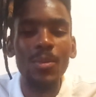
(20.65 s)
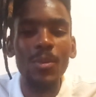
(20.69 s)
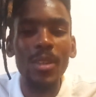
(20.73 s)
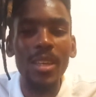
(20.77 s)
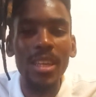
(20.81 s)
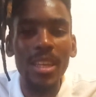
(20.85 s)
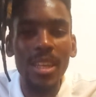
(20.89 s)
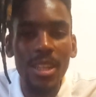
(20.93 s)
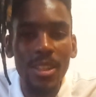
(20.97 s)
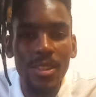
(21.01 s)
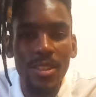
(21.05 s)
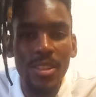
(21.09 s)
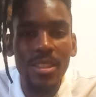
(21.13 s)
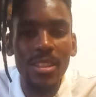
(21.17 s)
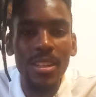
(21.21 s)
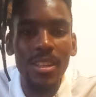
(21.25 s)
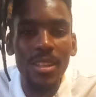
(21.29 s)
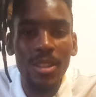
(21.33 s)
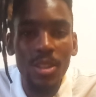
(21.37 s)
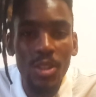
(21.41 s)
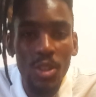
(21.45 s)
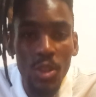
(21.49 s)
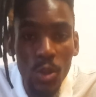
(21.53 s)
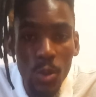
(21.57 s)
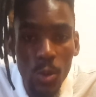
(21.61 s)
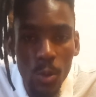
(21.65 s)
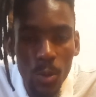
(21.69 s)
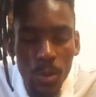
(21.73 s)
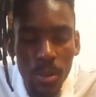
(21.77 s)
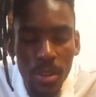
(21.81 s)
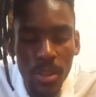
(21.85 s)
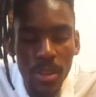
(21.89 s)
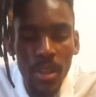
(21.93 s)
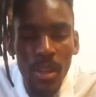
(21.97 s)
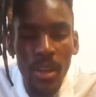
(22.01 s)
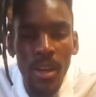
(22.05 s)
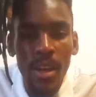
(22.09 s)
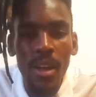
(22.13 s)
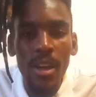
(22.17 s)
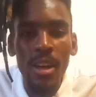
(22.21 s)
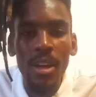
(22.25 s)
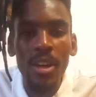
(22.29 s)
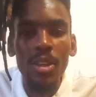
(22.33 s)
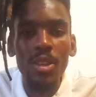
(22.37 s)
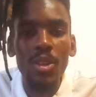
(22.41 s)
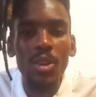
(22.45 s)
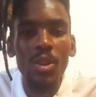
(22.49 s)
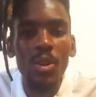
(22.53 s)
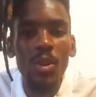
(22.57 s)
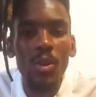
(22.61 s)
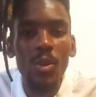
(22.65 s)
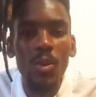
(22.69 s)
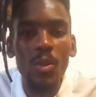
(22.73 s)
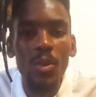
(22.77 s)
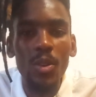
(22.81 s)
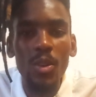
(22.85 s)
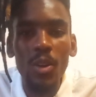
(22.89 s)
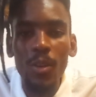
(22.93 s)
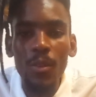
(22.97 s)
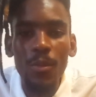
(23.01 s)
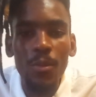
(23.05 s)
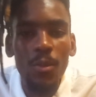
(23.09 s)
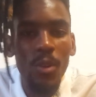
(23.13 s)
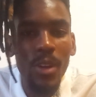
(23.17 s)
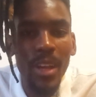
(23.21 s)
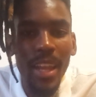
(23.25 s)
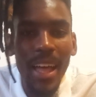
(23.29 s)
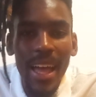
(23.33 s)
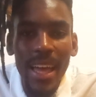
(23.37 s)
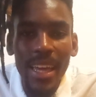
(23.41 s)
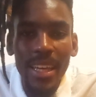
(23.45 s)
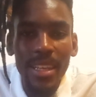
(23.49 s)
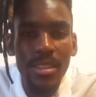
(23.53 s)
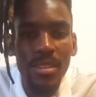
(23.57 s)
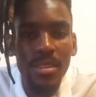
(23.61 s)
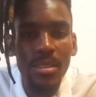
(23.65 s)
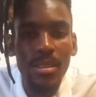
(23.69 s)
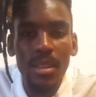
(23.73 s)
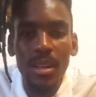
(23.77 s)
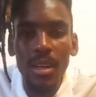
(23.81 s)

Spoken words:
we're here to tell the truth. Not for likes.